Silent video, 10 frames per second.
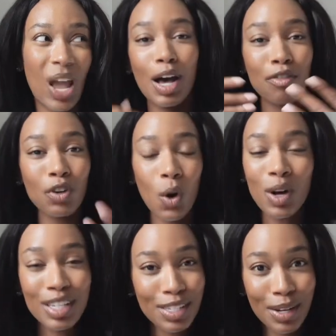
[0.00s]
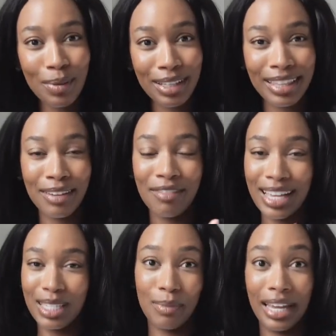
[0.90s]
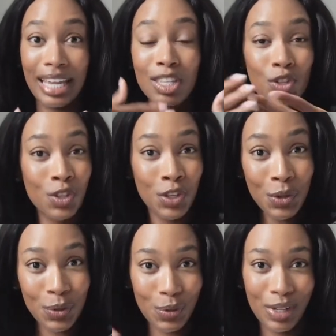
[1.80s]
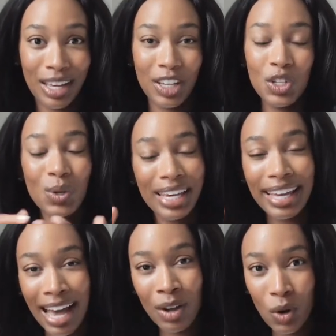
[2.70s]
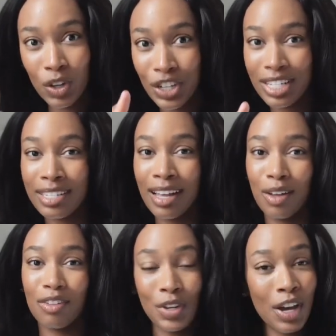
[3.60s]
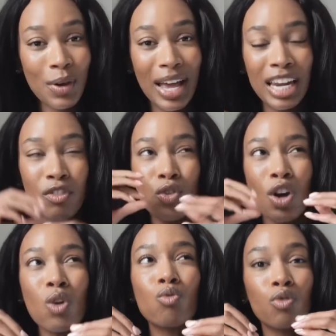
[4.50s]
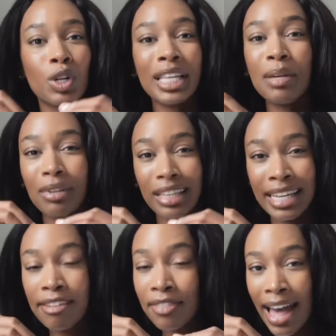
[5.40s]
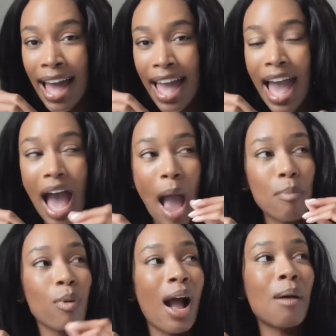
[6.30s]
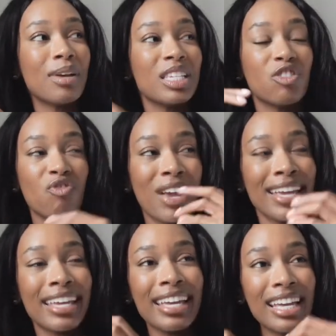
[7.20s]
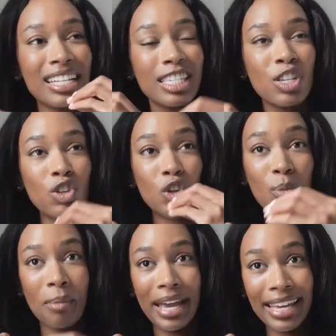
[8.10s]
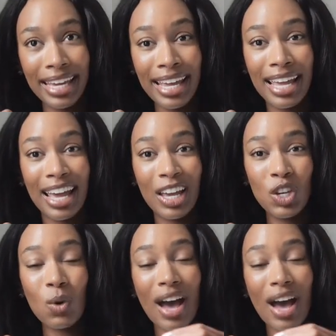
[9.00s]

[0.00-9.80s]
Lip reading: Of course you're worth the investment. It's you. You can count on yourself, you know? And if you don't really believe that, I promise, faking it till you make it, you'll